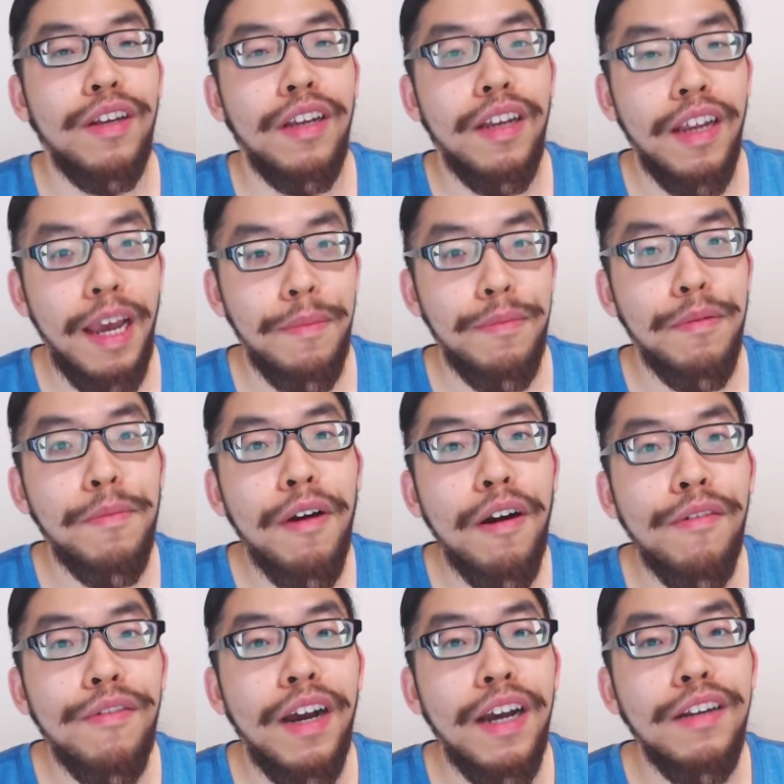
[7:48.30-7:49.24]
Captain
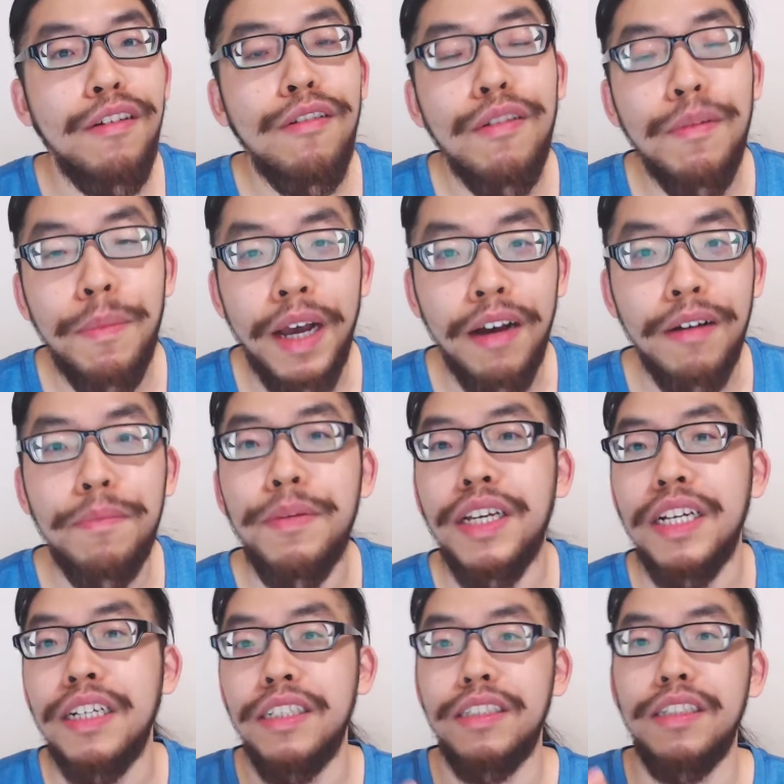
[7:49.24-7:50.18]
Marvel I know about,
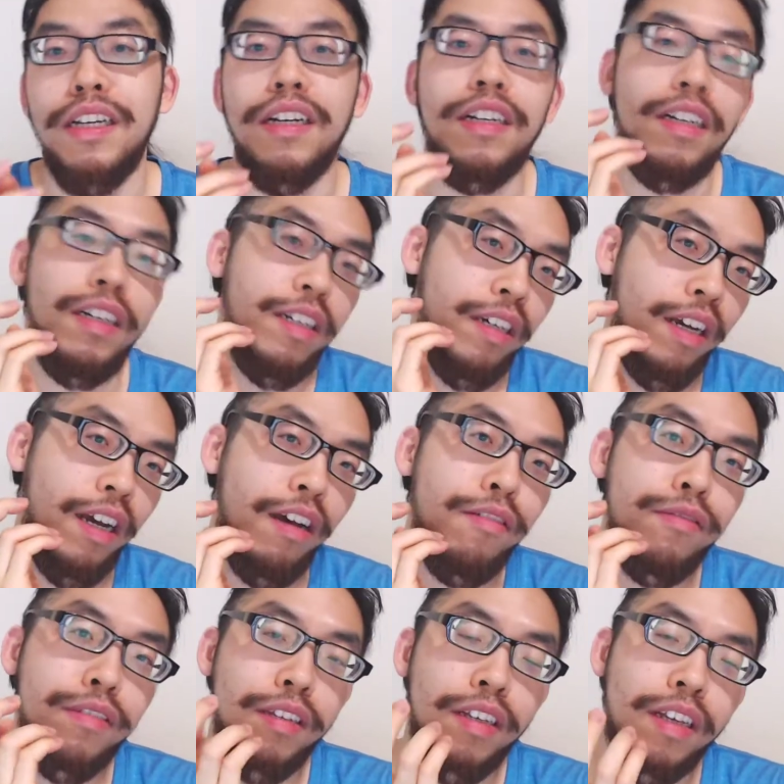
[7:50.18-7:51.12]
because
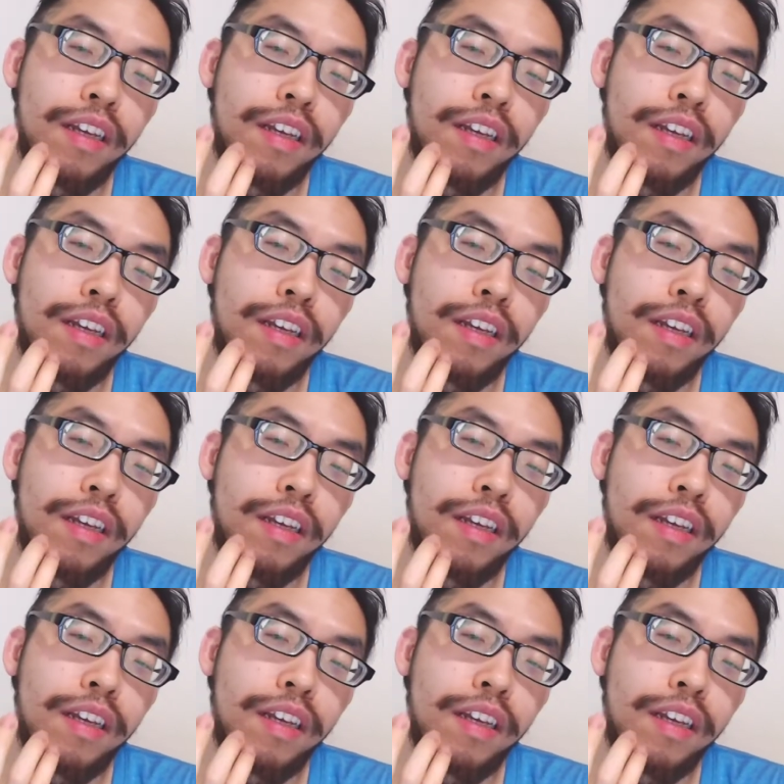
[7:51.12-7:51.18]
the